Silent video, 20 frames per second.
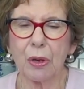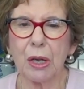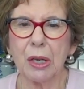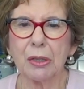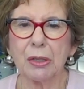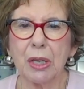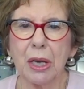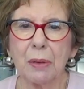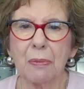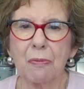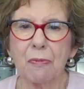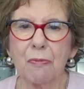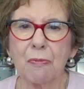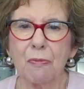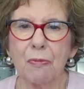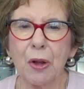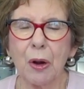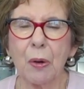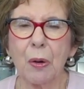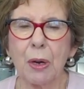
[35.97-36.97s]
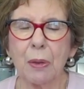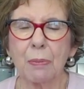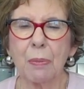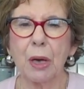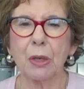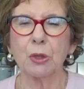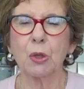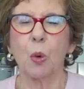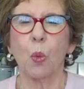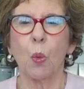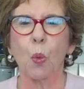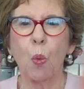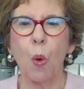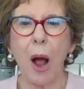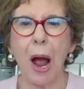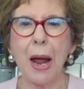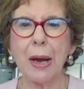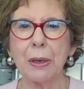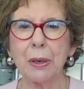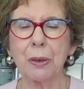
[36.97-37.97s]
is a very much
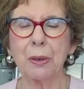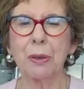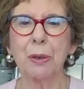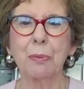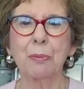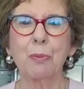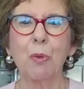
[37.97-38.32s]
wider,